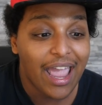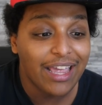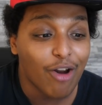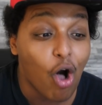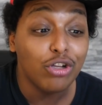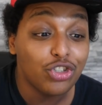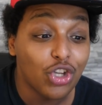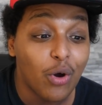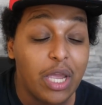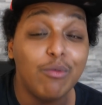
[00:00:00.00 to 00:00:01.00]
And
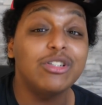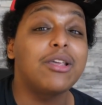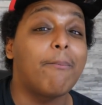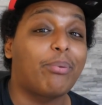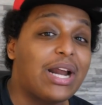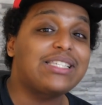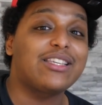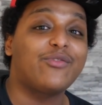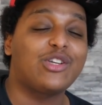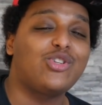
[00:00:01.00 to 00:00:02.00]
also, it was
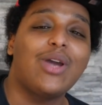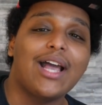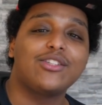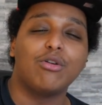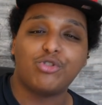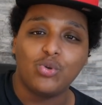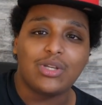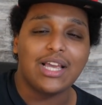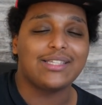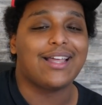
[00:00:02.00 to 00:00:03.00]
impressive because you guys know
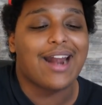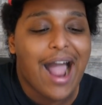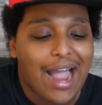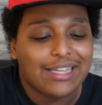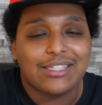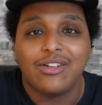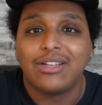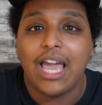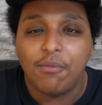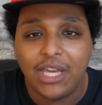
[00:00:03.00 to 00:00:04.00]
2K is not a high skill
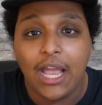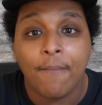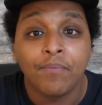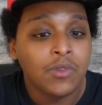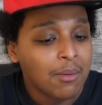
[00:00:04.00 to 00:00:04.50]
gap game.